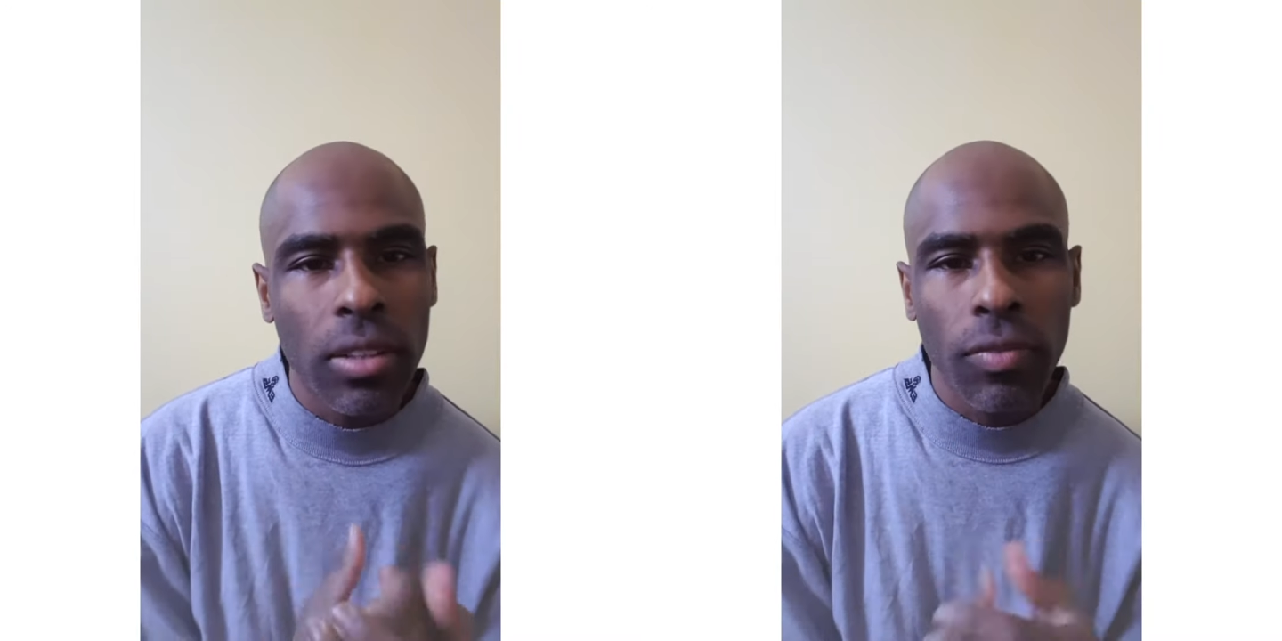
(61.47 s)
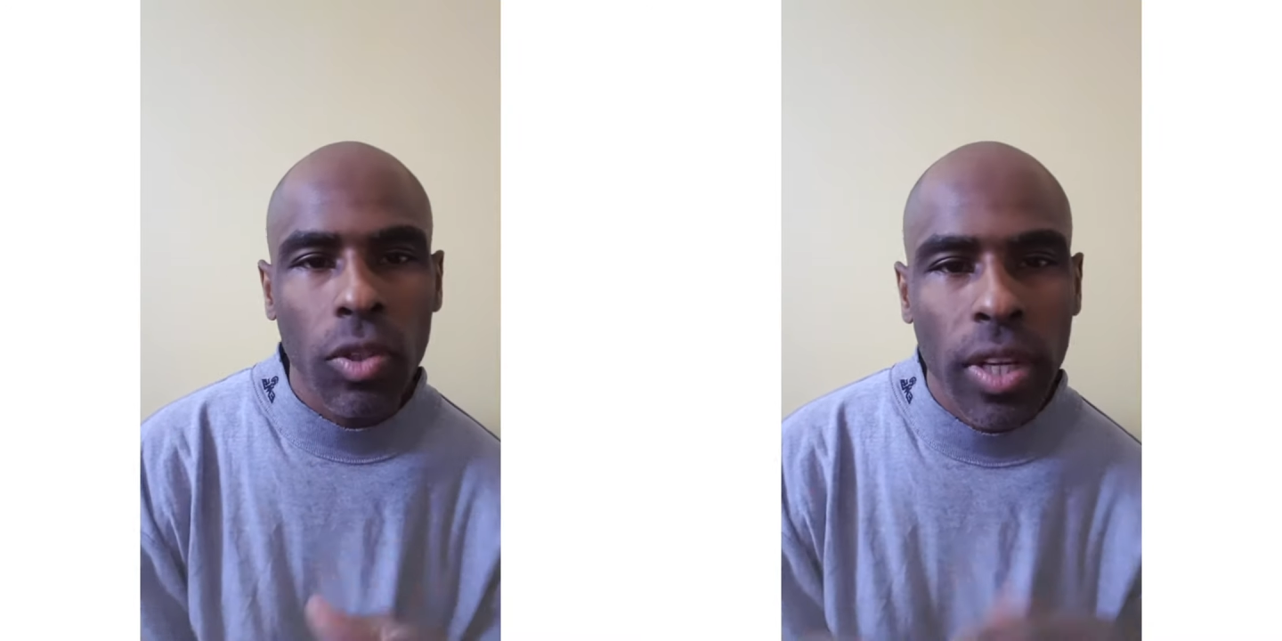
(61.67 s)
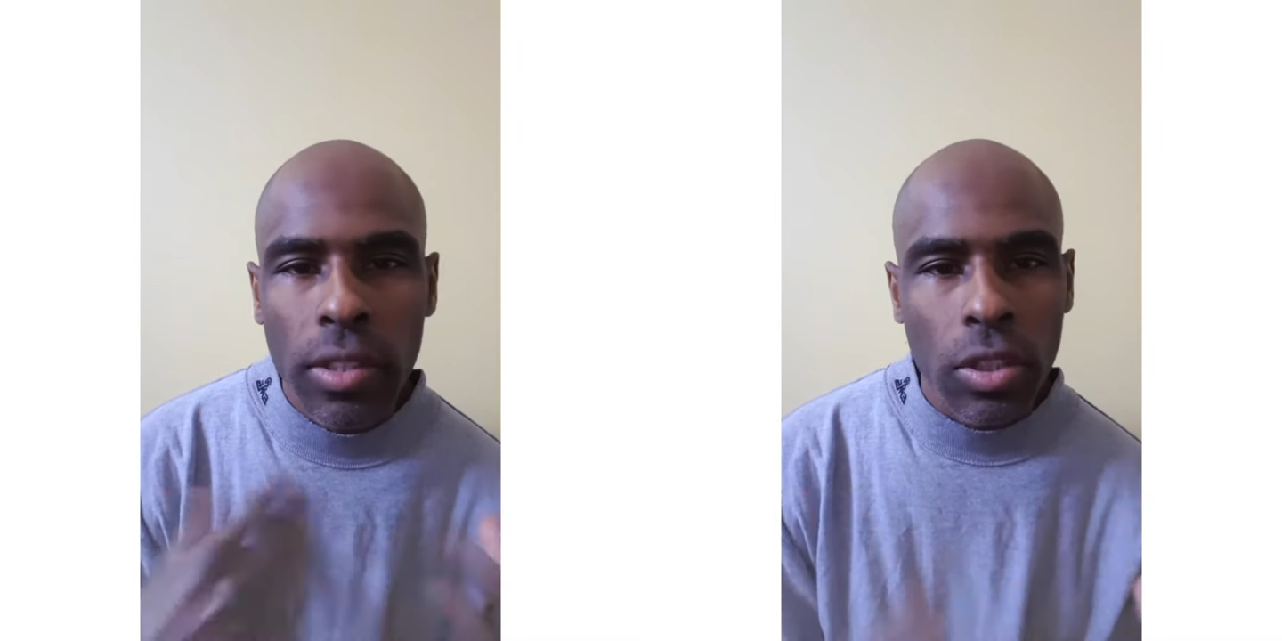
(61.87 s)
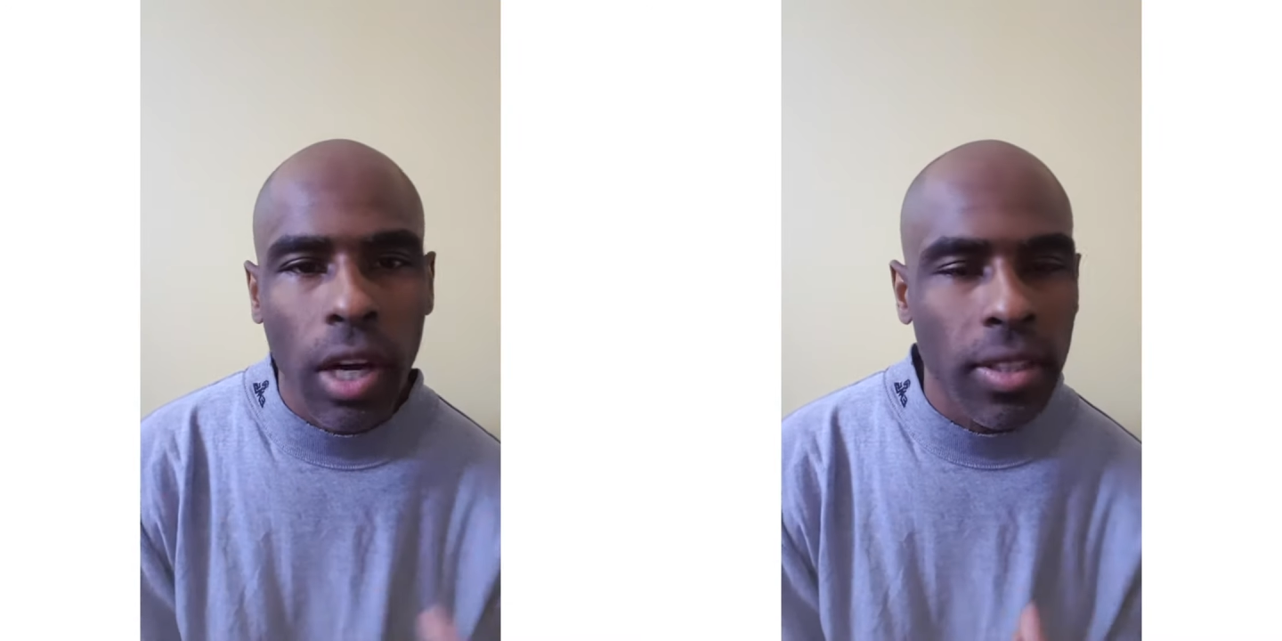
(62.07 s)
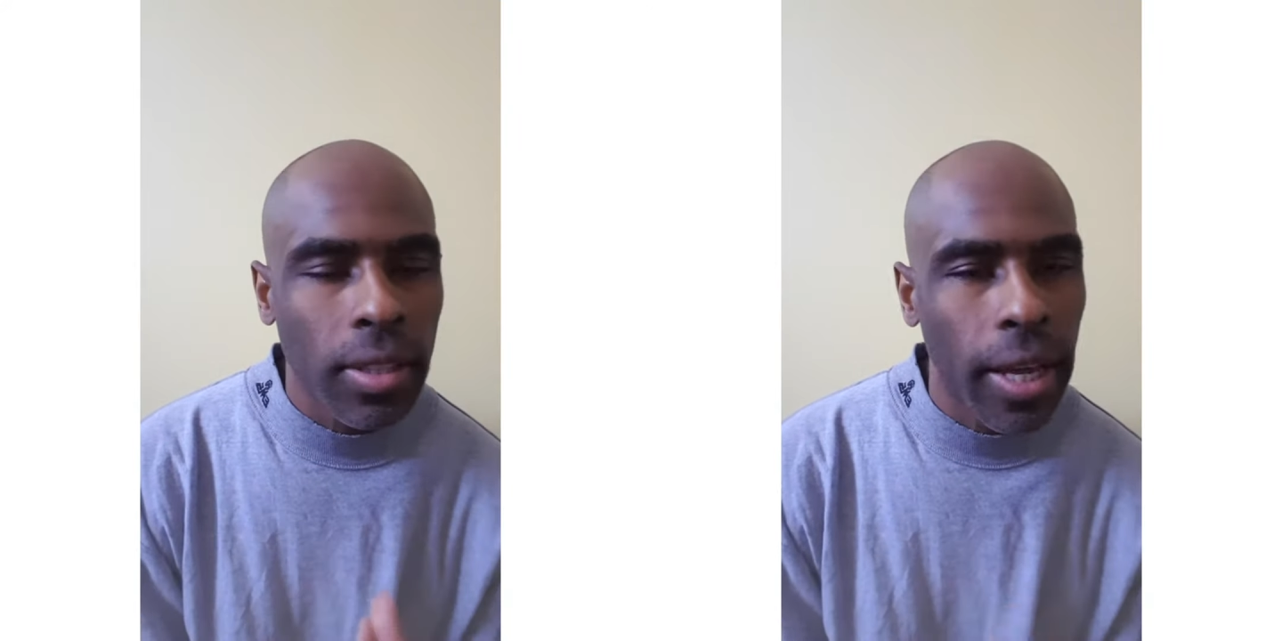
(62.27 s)
If you didn't
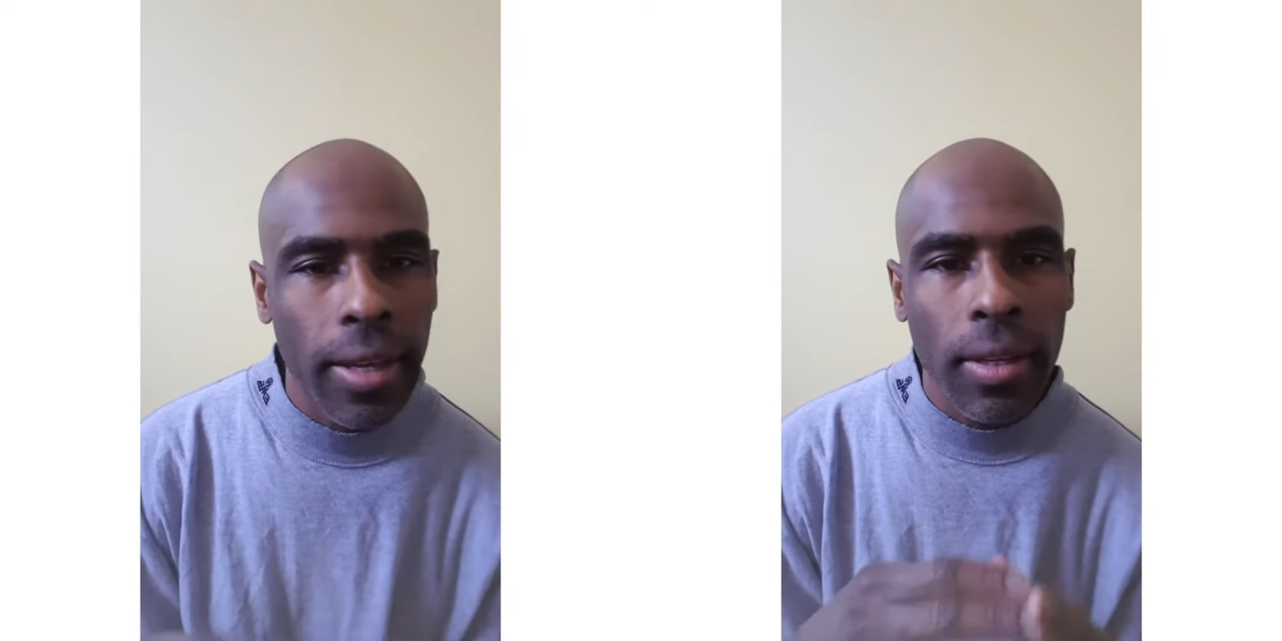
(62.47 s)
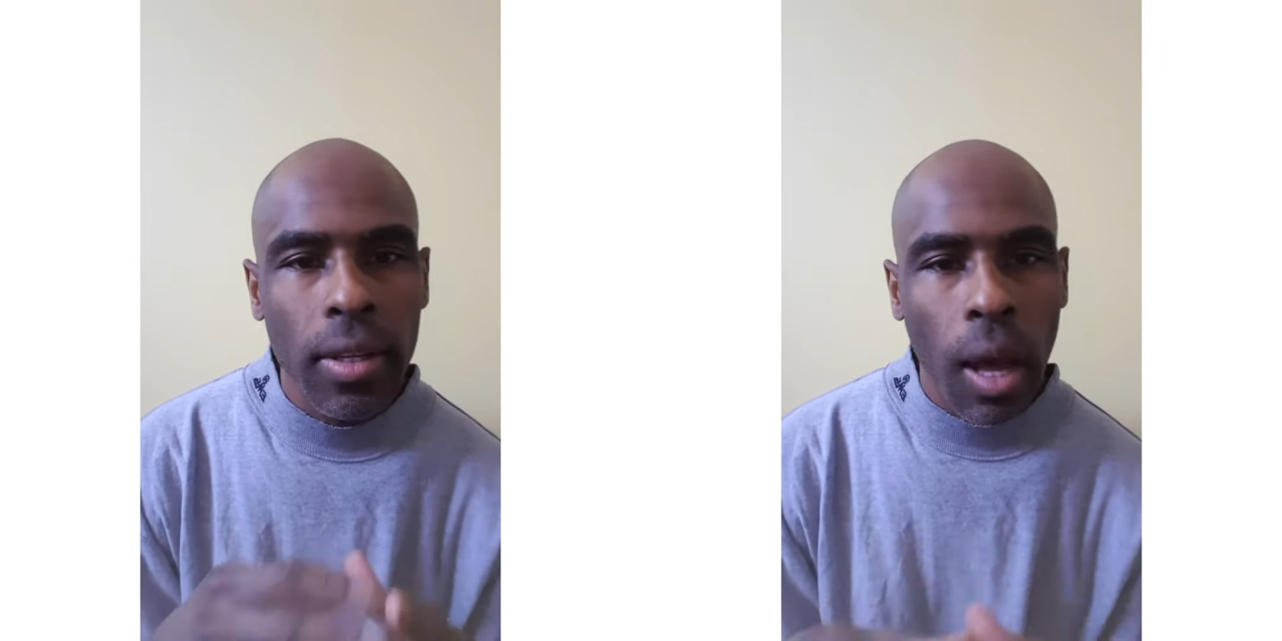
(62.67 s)
start today,